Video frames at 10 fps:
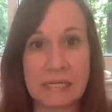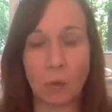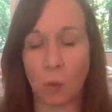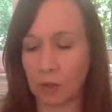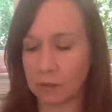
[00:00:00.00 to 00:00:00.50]

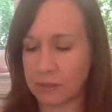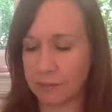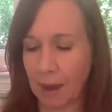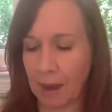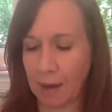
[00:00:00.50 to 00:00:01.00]
oil to
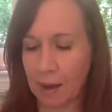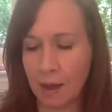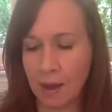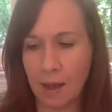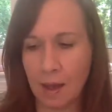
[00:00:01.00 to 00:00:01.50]
my
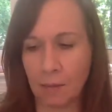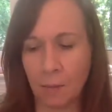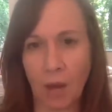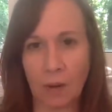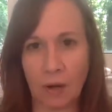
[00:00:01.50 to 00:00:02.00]

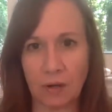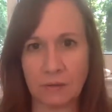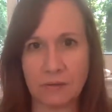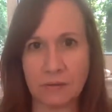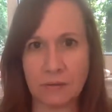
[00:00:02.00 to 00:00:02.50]
body
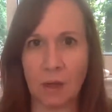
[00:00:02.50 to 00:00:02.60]
butters,